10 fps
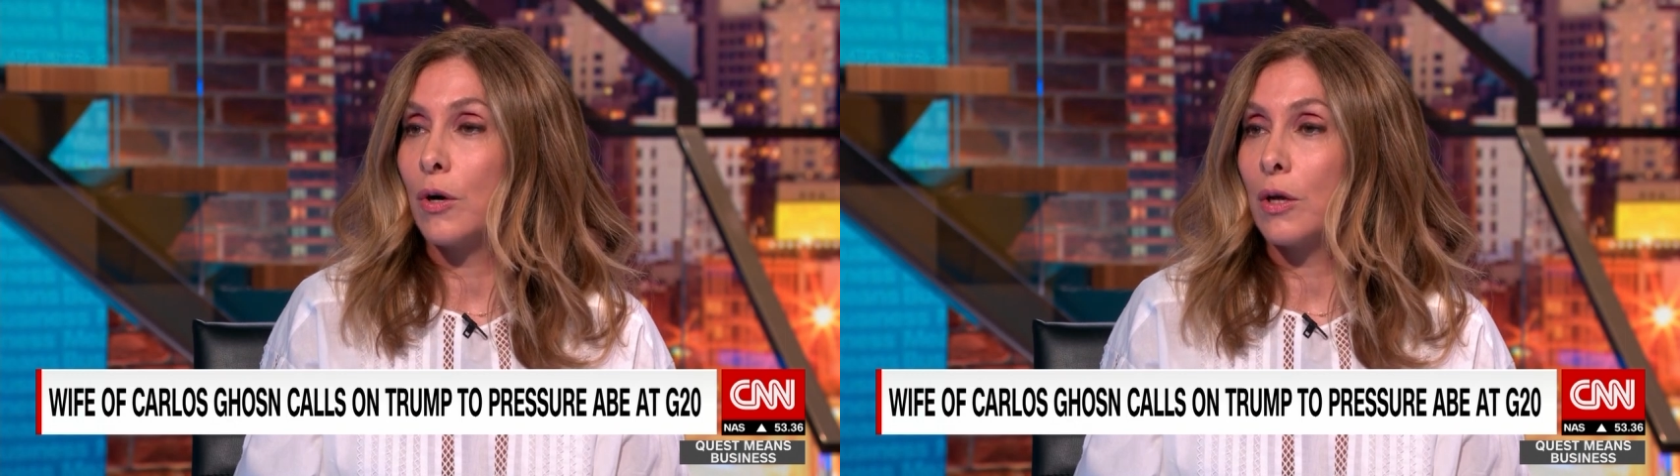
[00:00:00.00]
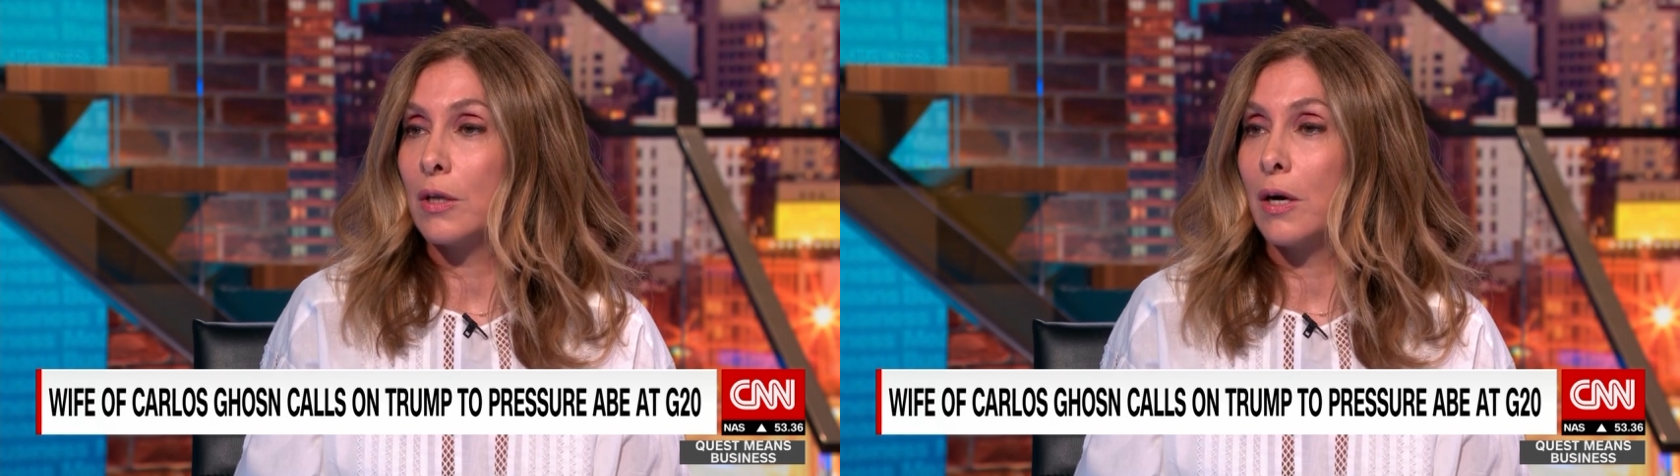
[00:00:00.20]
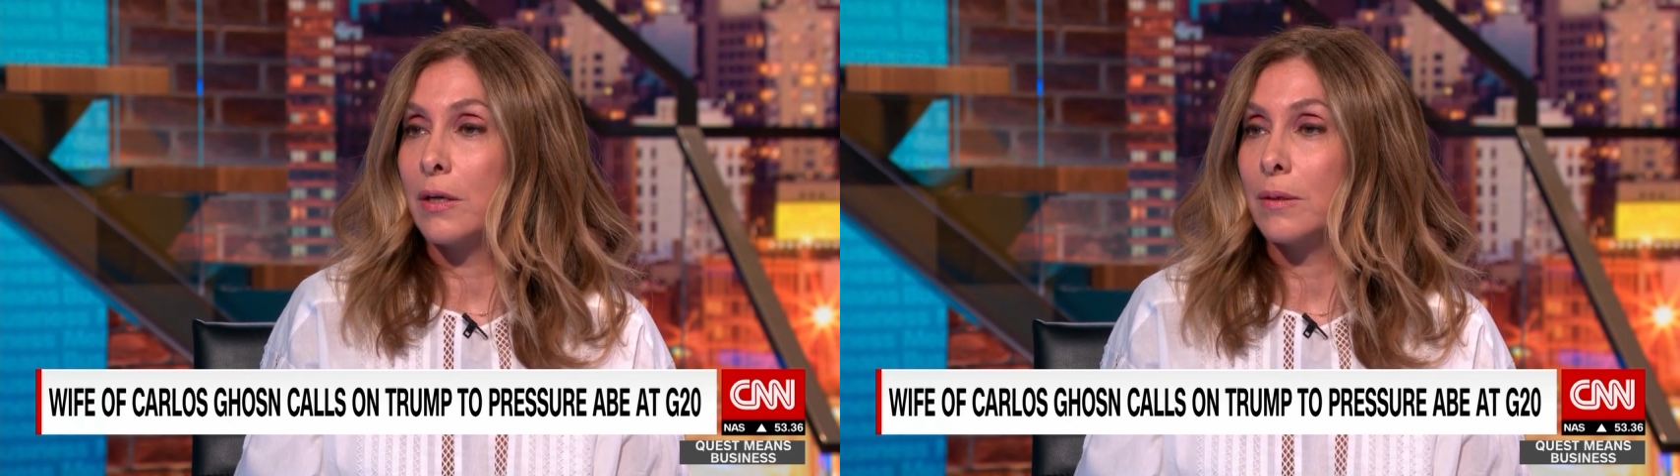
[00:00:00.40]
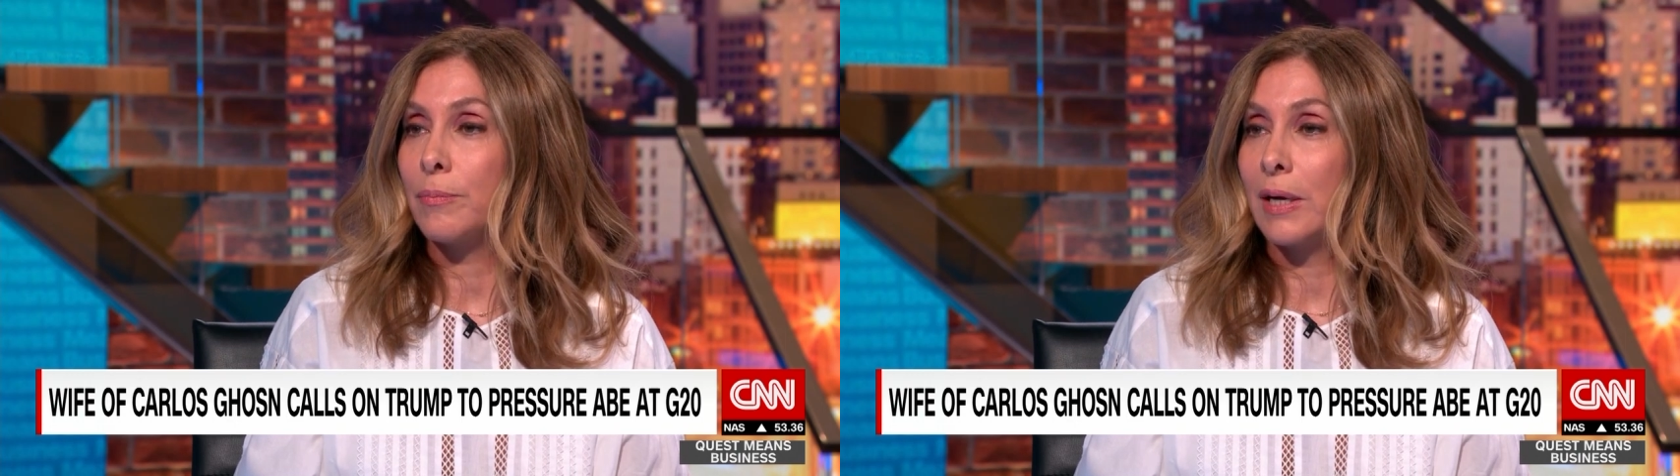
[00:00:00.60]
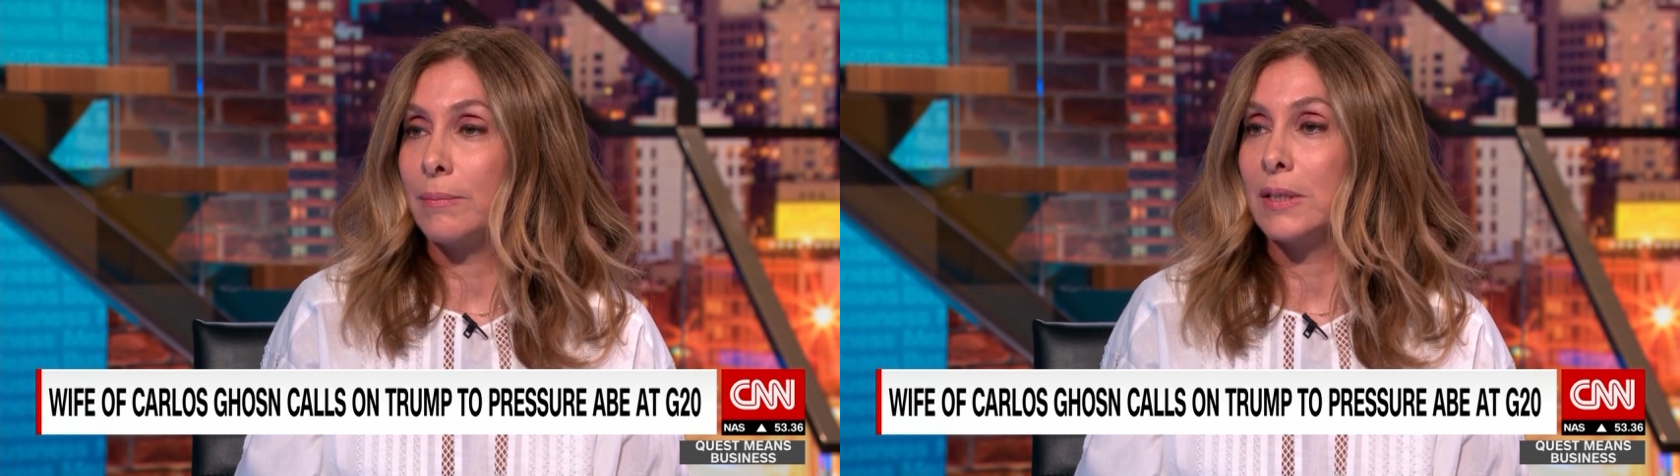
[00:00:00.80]
call on
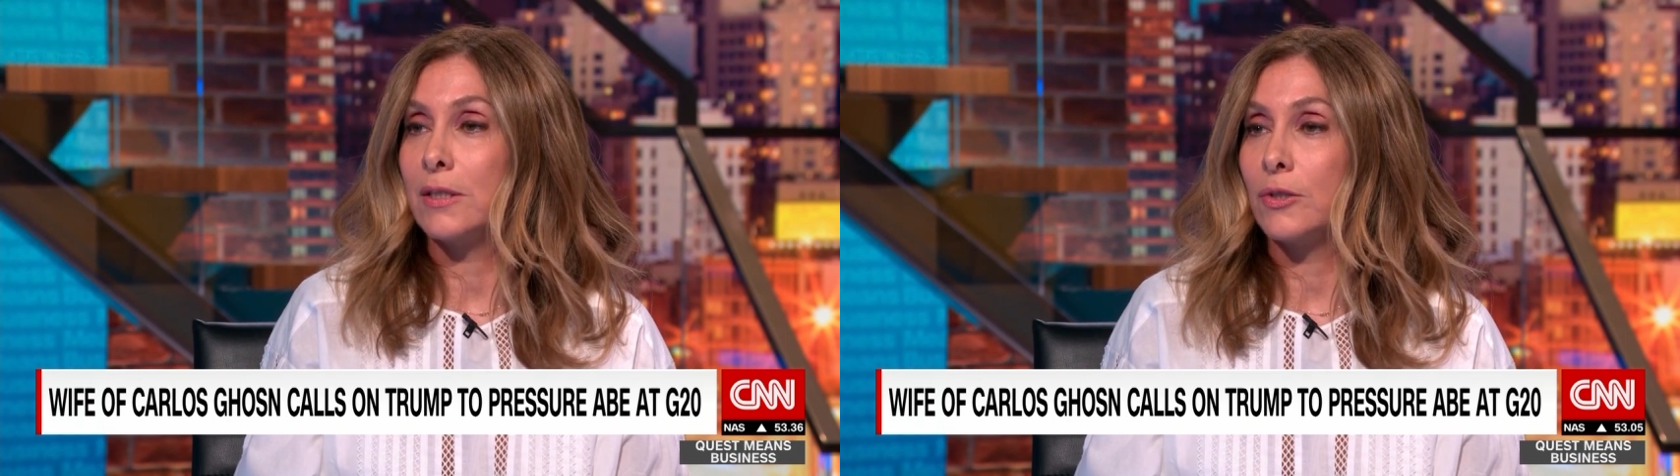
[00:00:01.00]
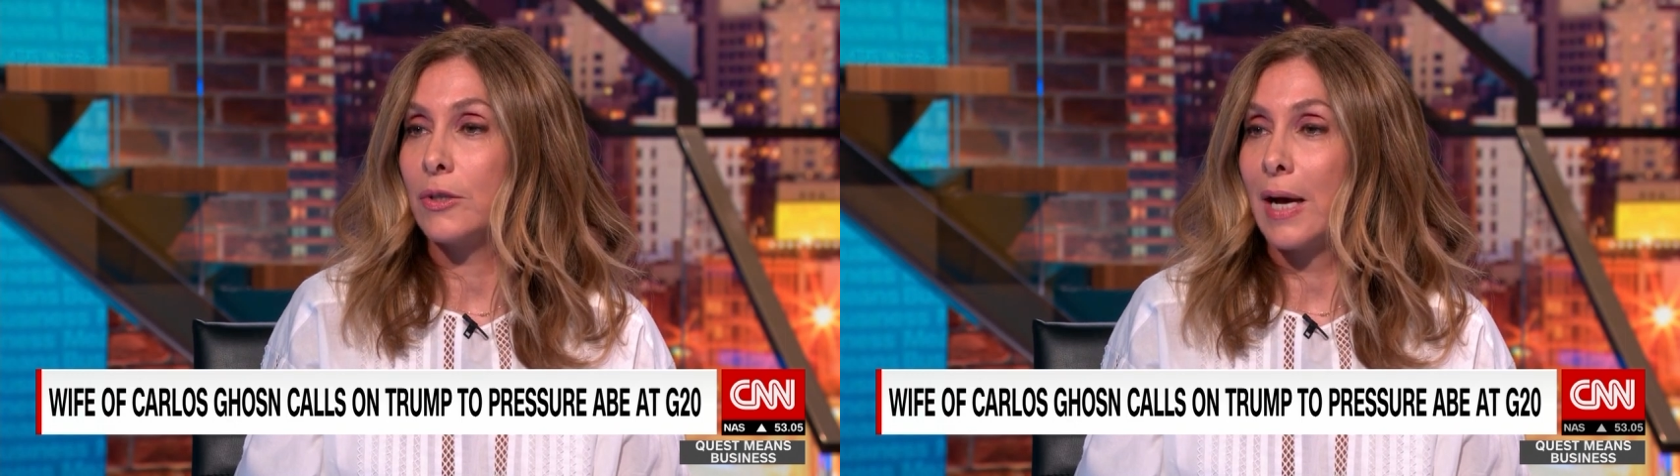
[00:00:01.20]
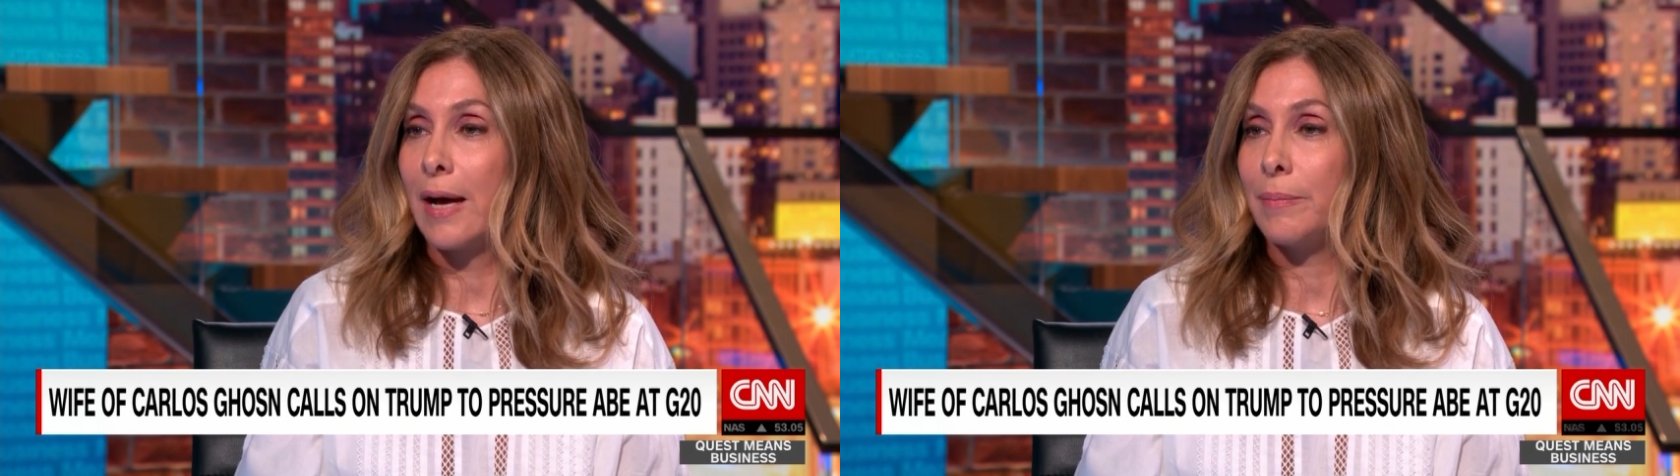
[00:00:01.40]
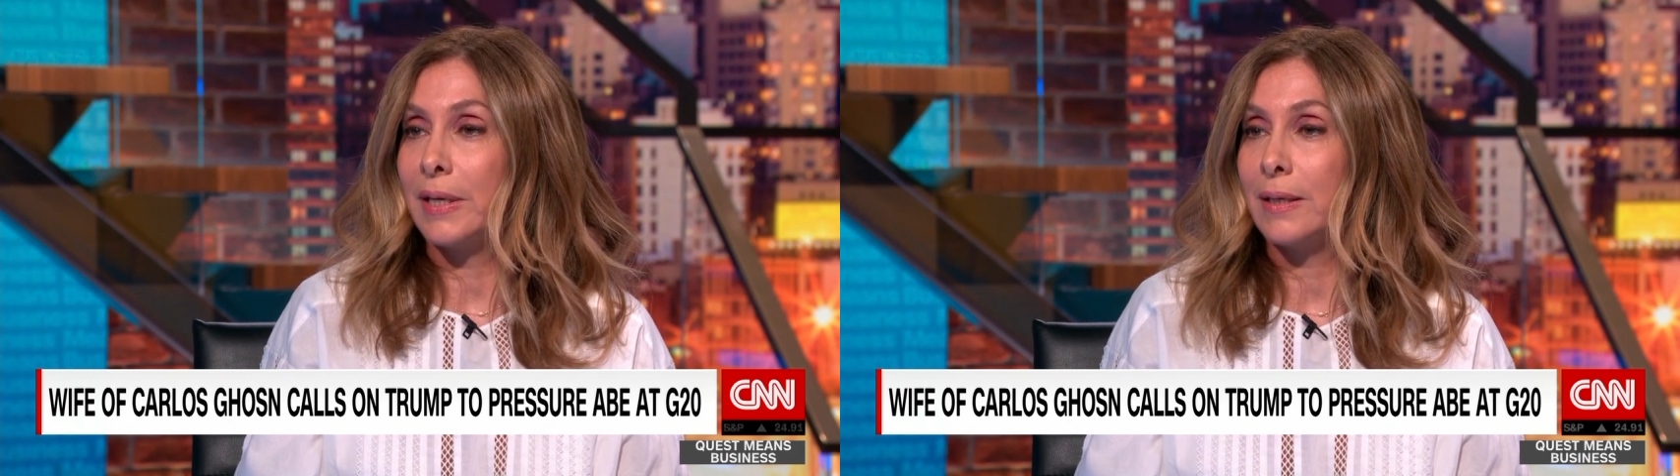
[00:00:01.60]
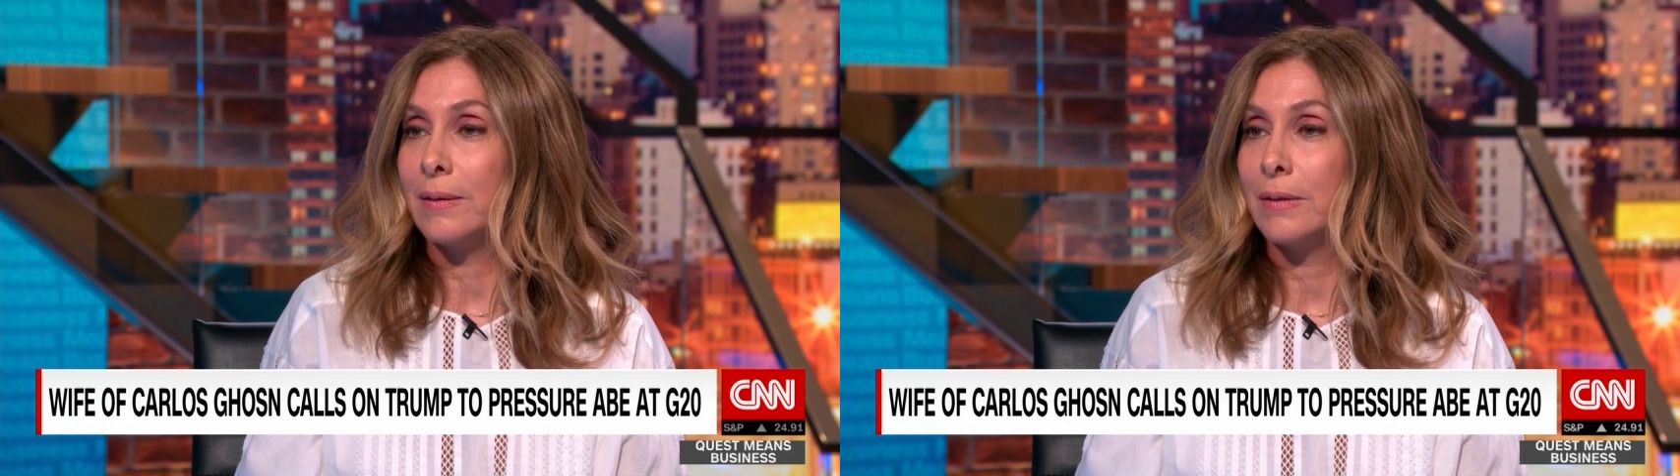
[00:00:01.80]
Prime Minister
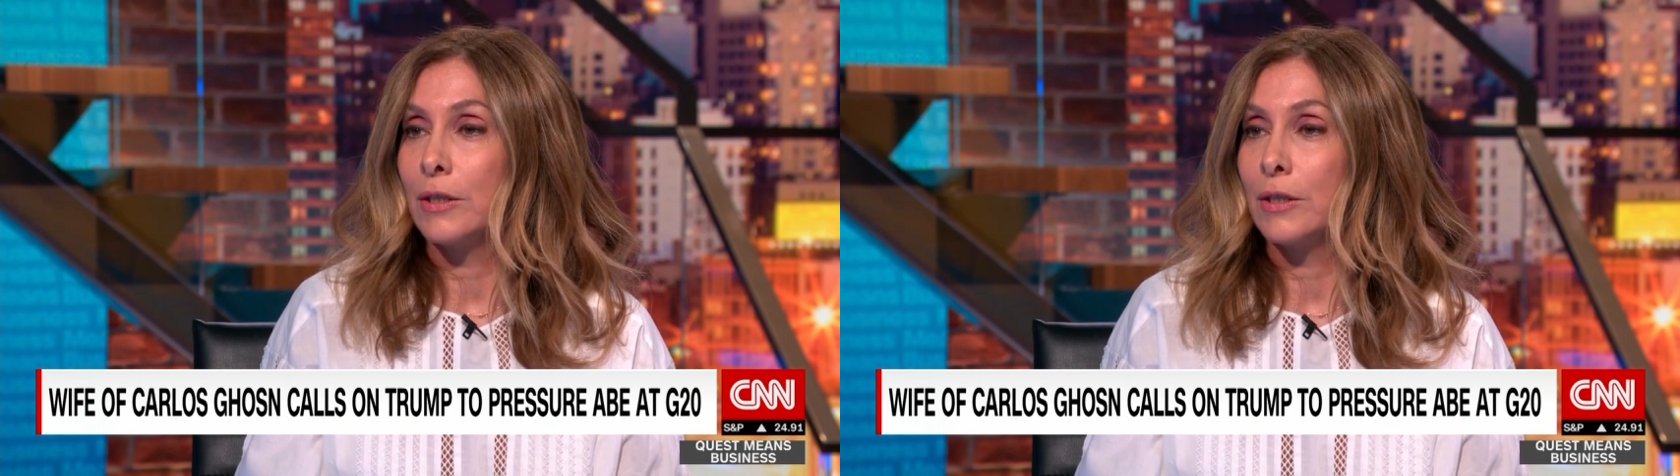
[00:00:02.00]
Abe